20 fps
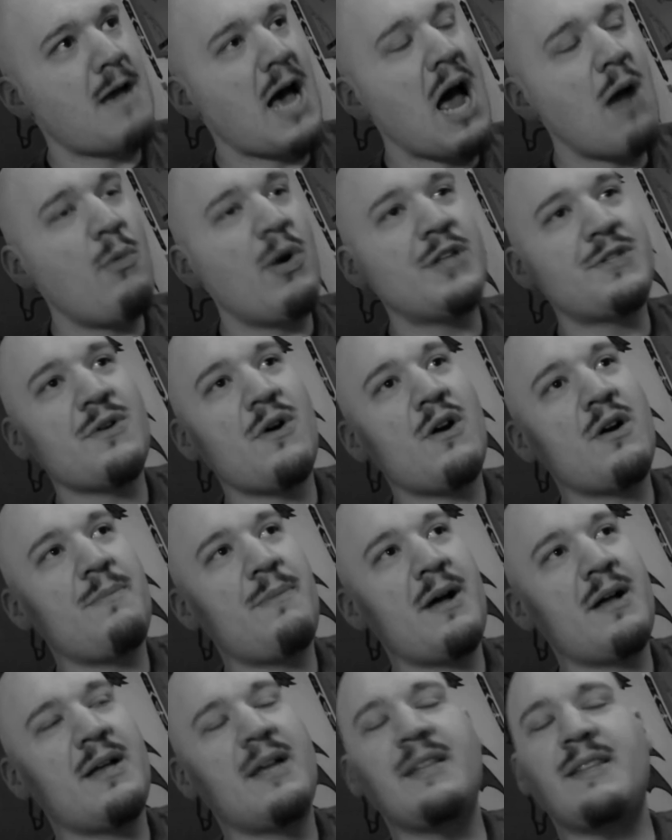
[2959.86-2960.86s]
I want to talk
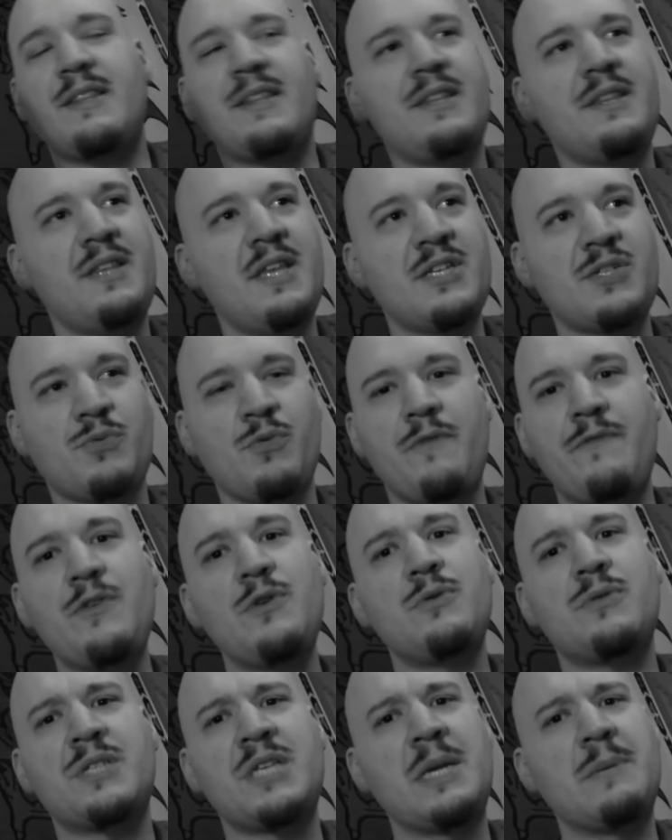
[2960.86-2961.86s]
about, this
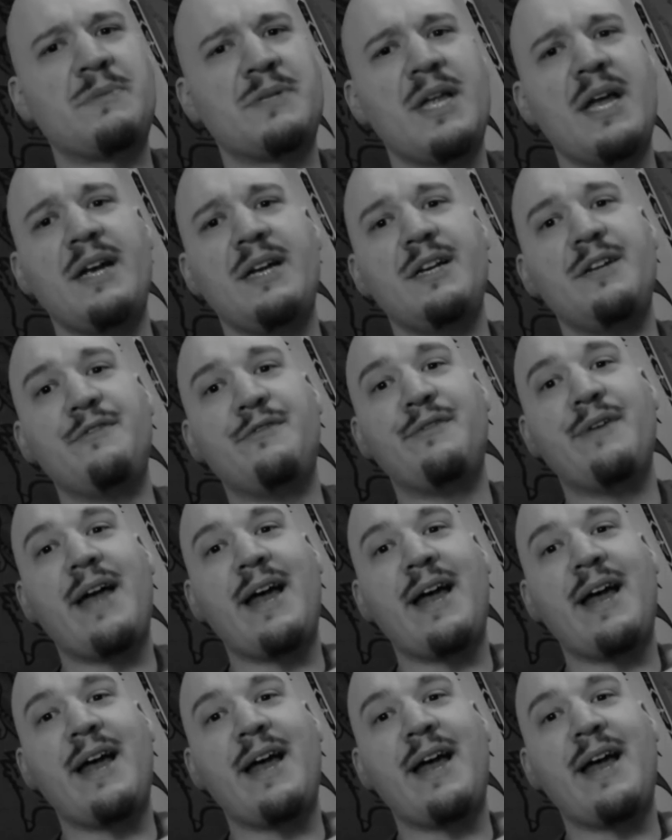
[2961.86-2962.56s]
review seems negative,